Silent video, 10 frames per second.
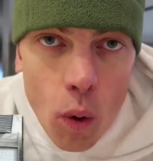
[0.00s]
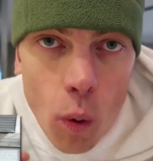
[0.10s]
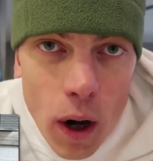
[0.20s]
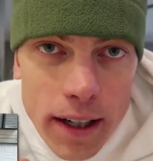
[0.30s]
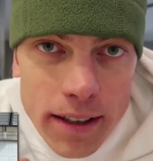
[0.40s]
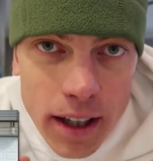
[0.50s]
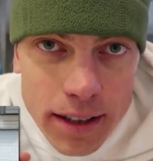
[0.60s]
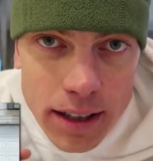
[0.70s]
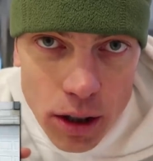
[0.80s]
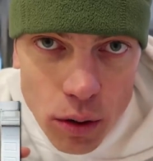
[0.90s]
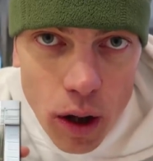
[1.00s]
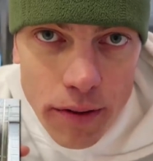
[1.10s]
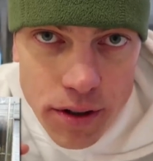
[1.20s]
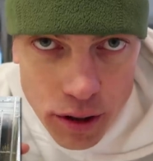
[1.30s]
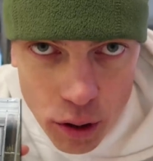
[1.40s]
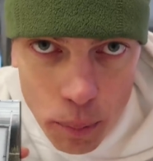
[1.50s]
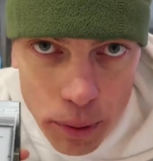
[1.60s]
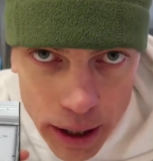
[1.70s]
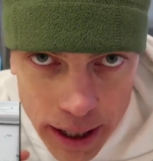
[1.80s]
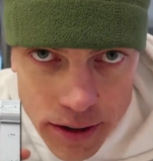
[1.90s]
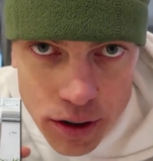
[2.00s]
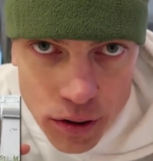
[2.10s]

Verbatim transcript: what Dusty, who loves to grow plants,